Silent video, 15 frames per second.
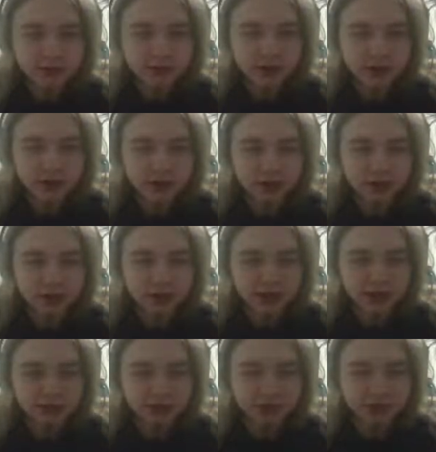Oh,
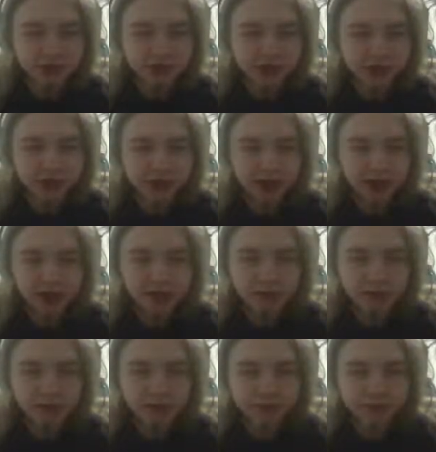stop screen shaking at me.